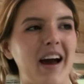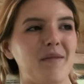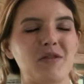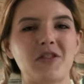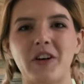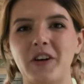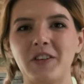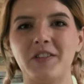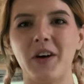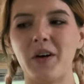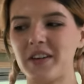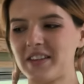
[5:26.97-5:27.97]
I'm sure you've
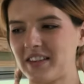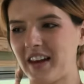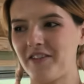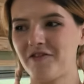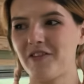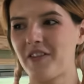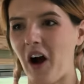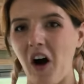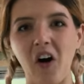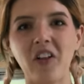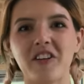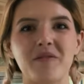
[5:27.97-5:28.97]
noticed that
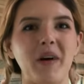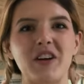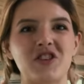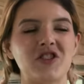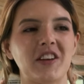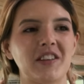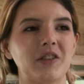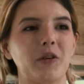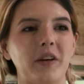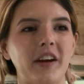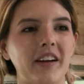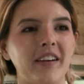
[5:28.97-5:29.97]
all of my shit is
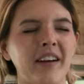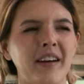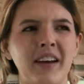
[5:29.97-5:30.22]
green.